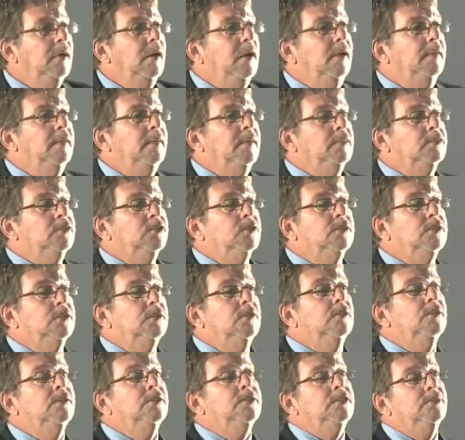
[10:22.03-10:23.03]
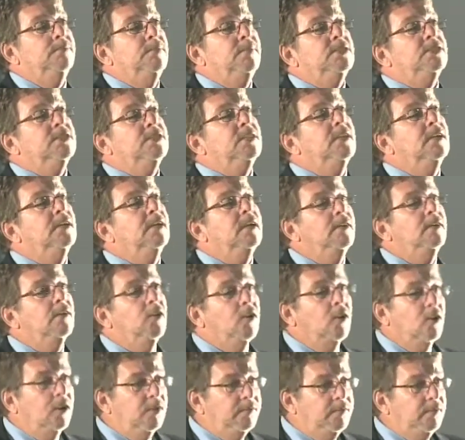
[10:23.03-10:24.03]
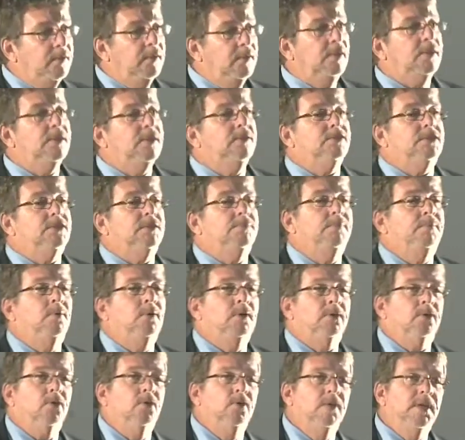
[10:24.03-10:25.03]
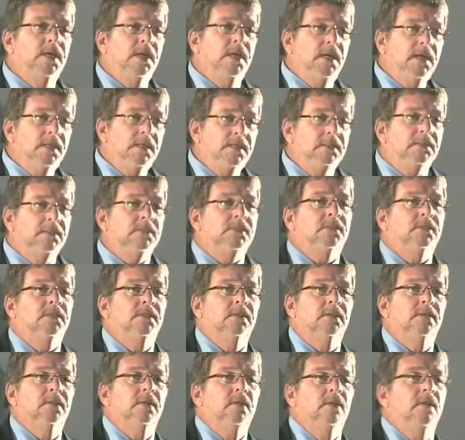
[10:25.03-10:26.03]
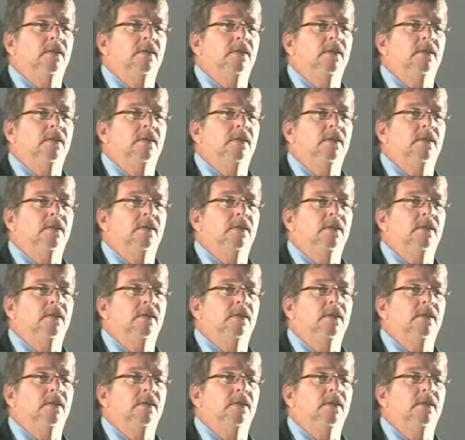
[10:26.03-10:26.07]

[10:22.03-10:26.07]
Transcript: And you're going to be seeing an awful lot of support going into